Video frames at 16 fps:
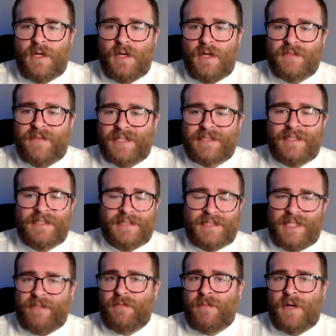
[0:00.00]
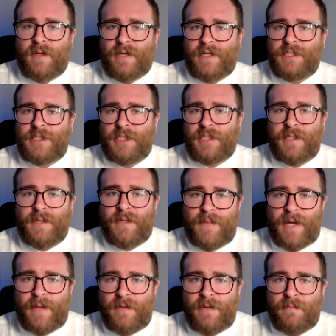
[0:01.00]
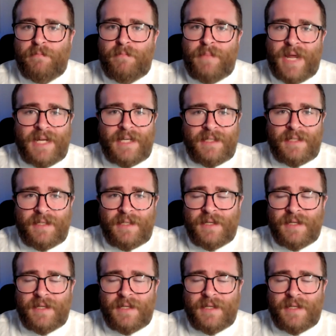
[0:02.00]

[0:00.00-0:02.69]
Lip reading: So that's going to see the market share happen. Bing,